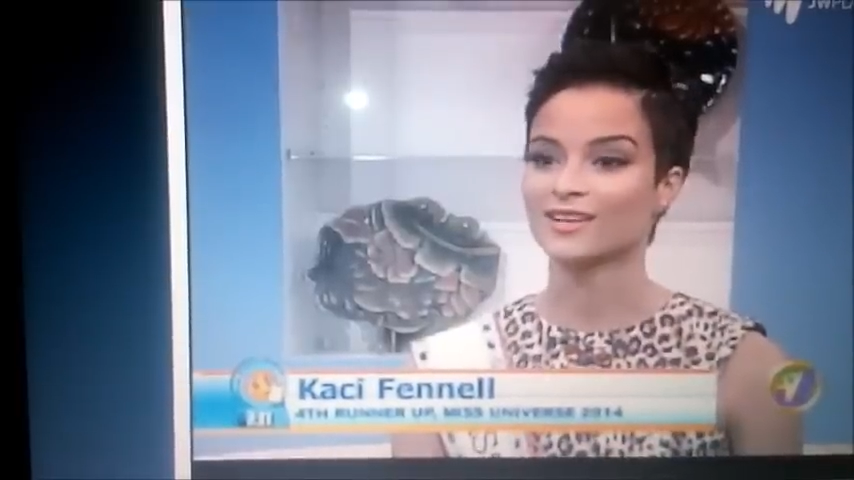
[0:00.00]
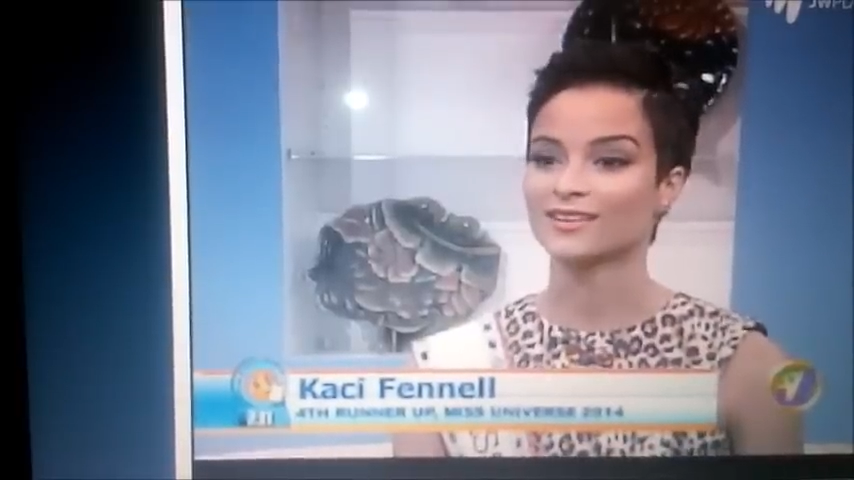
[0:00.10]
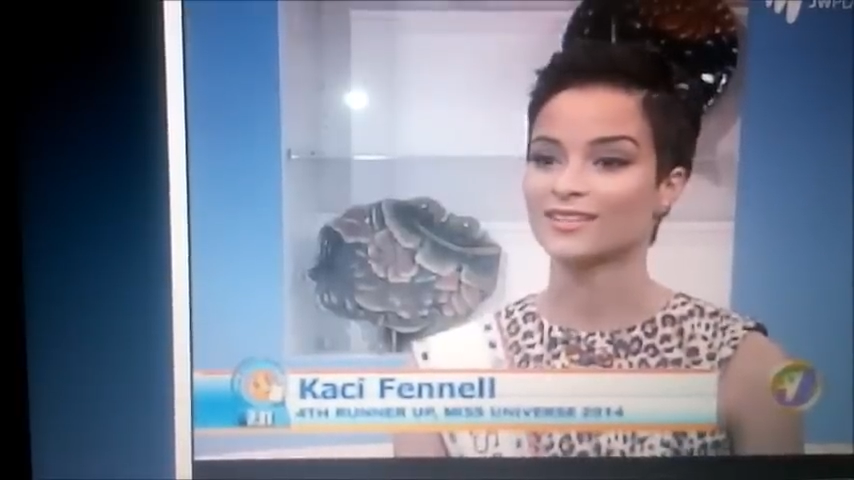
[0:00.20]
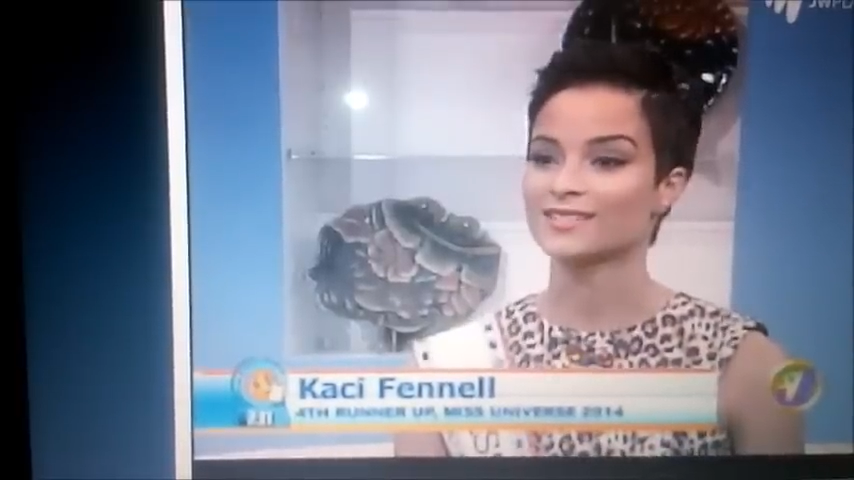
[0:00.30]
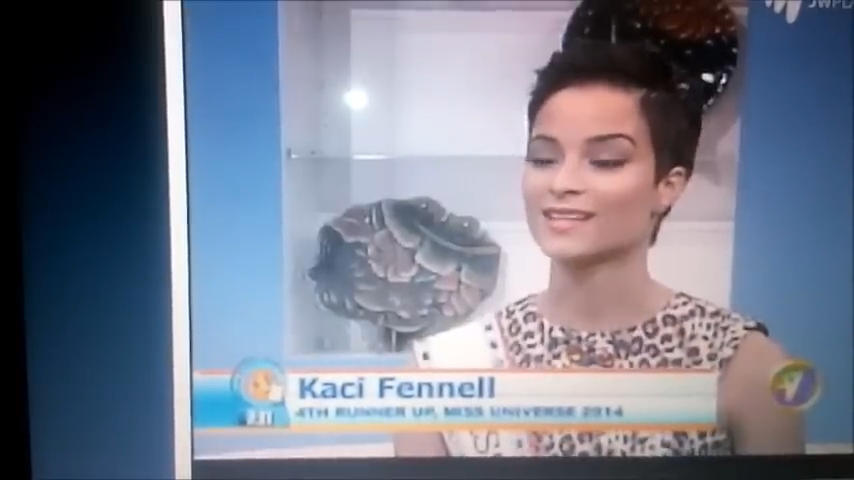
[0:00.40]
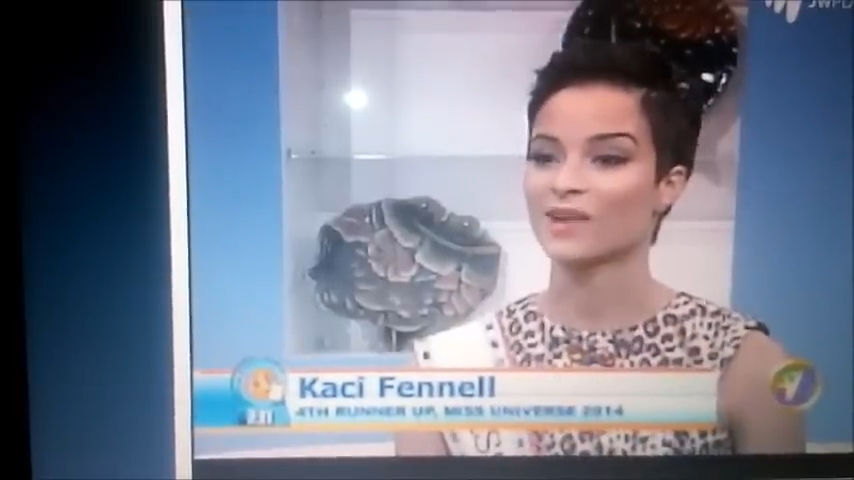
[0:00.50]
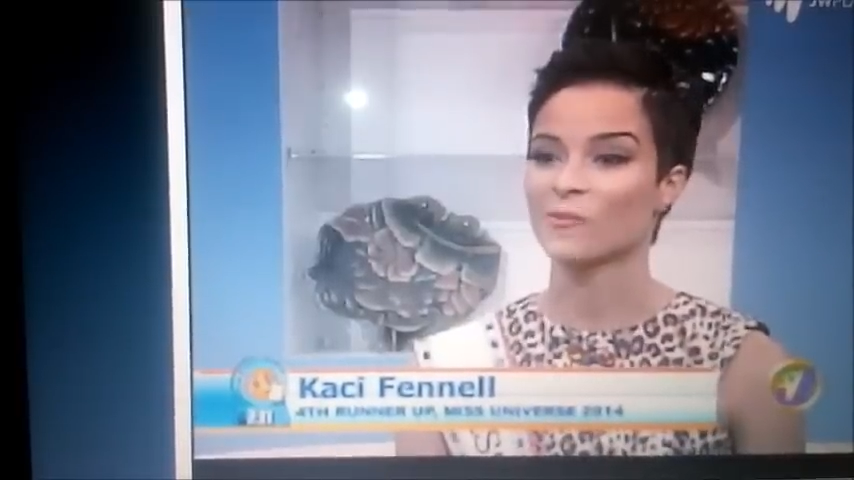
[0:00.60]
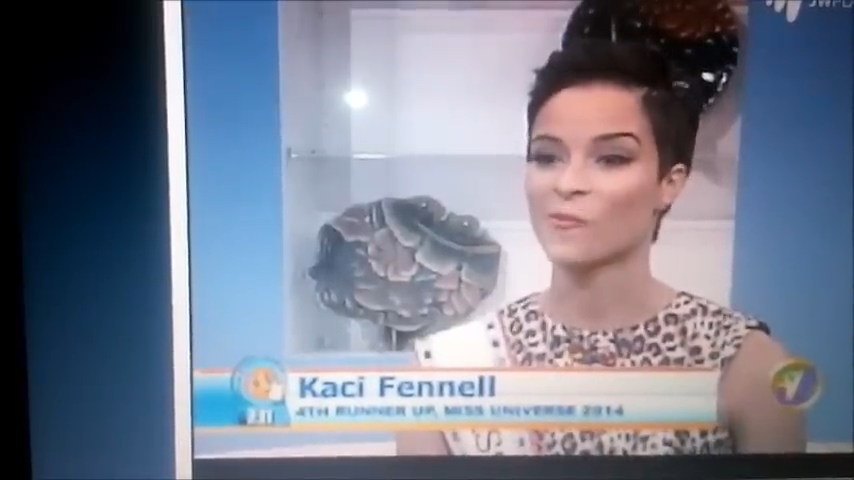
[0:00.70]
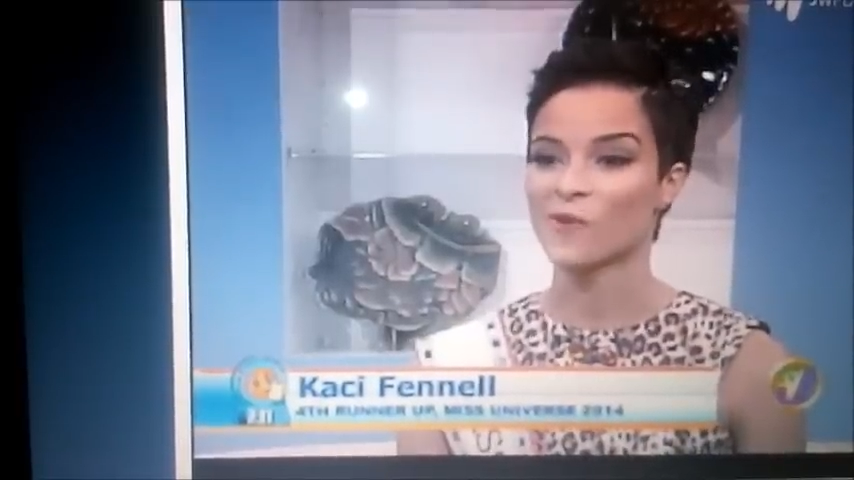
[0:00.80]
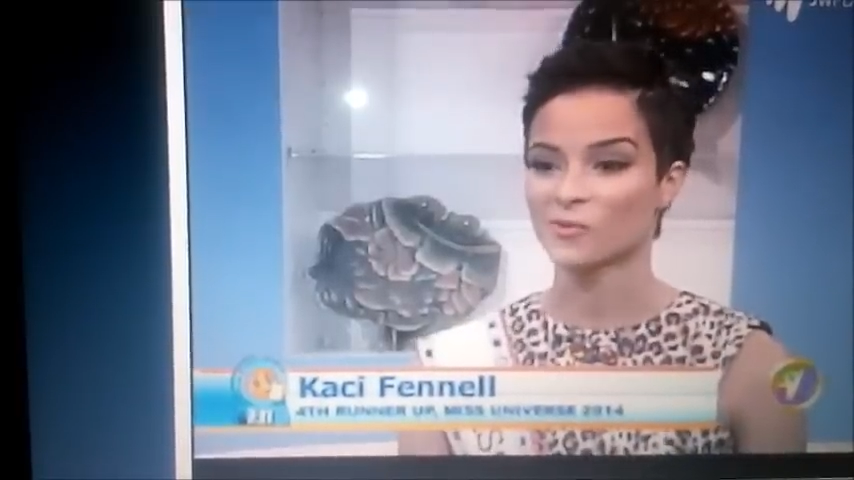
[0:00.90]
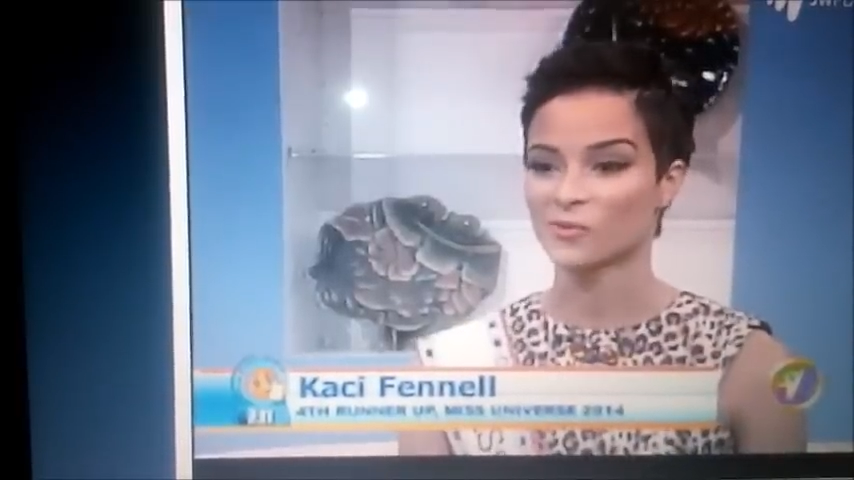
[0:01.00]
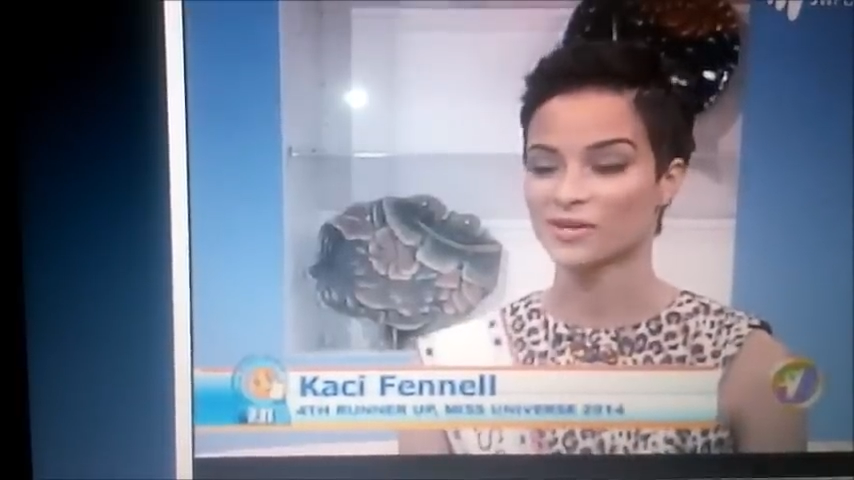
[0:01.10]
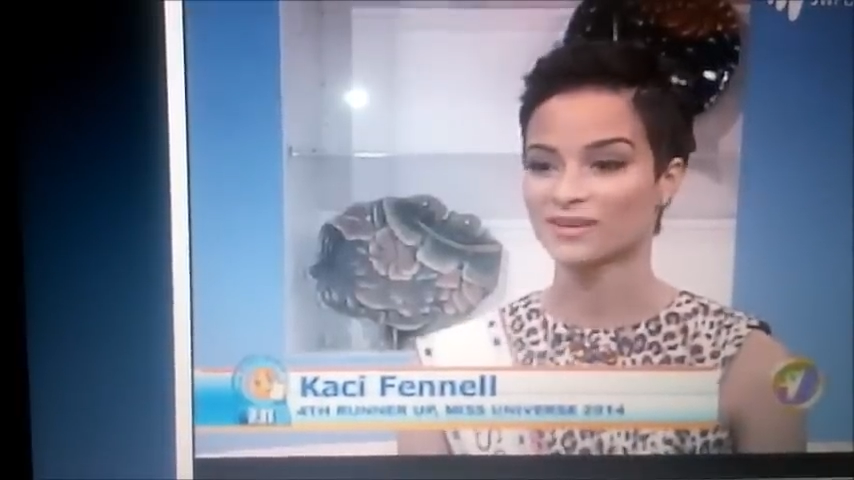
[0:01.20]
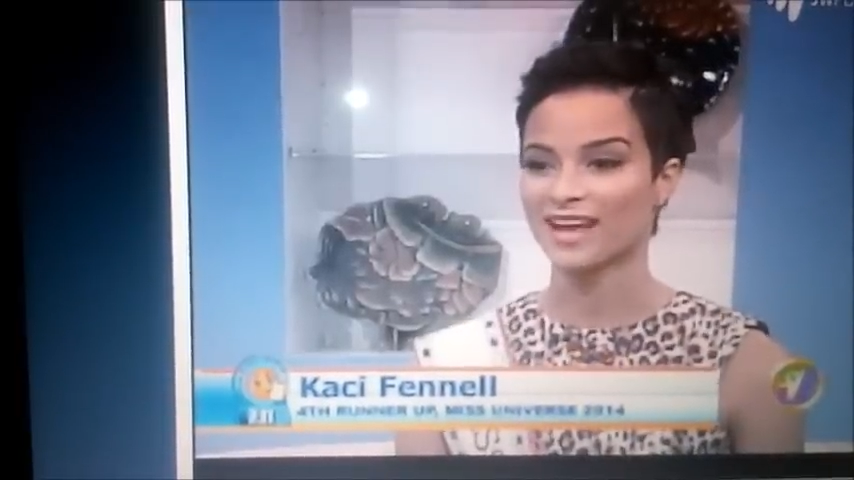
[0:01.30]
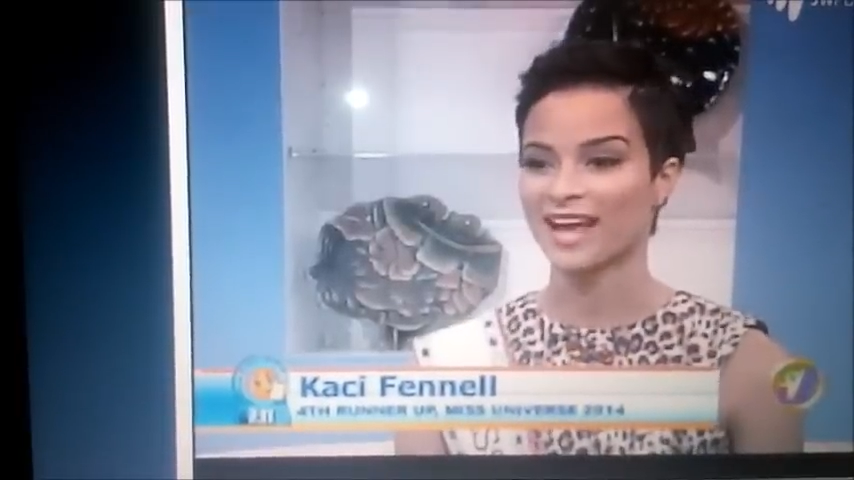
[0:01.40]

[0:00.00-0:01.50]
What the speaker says: understand one word.